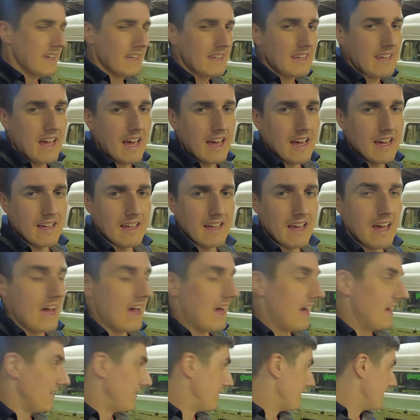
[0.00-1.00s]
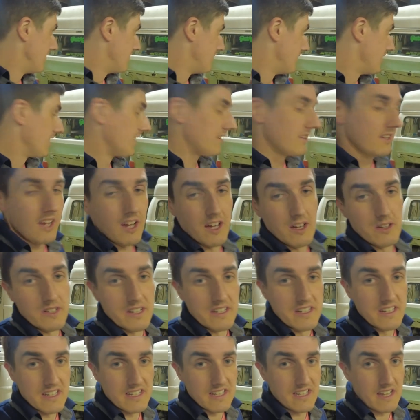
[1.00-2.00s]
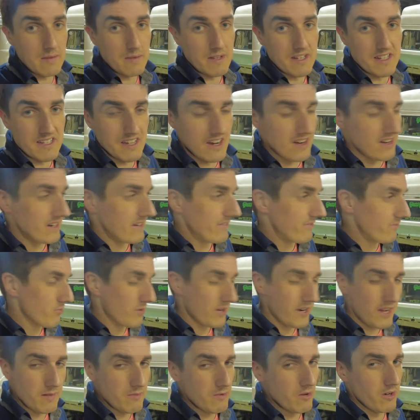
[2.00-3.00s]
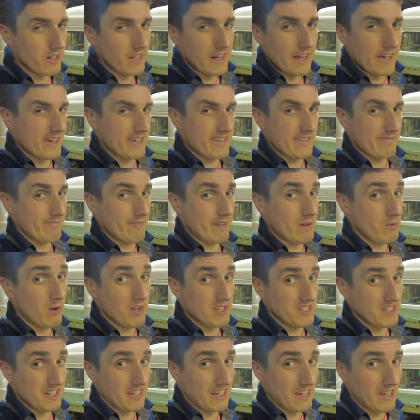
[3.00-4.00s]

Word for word: yeah, uh, the, the, the, guy who did this, I mean, certainly from what I'm looking at, he wasn't a